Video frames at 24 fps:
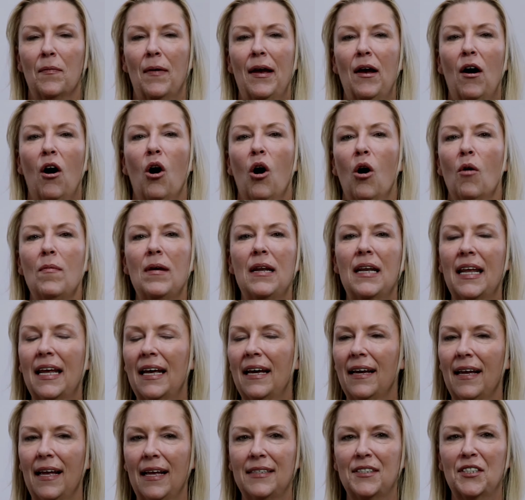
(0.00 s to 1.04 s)
my home
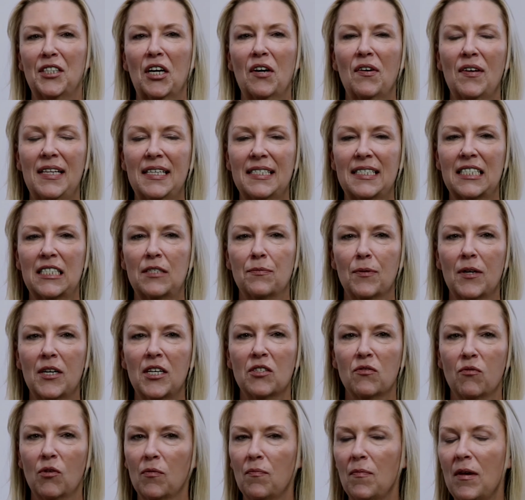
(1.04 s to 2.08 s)
and sharing this
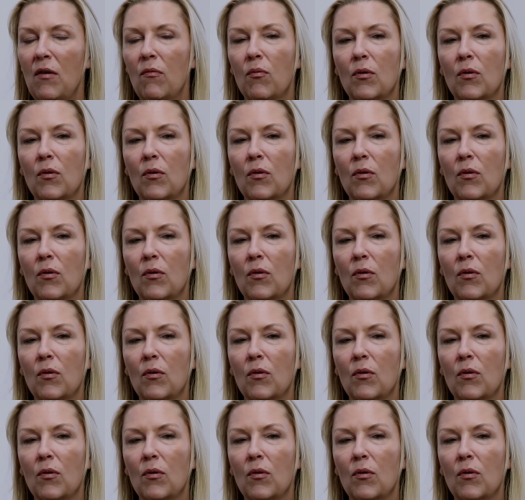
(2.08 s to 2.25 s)
experience with me.